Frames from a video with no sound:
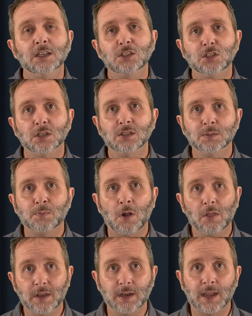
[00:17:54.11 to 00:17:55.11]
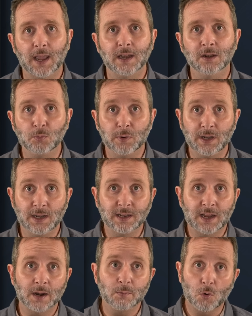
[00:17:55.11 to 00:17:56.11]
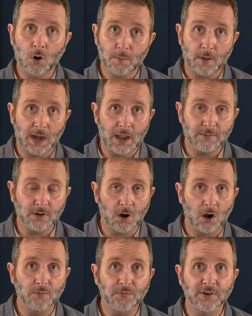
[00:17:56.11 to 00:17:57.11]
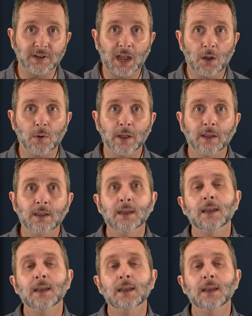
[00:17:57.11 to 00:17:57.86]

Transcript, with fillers: Just as Paul indicated, we need to care more about having a heart for Yahweh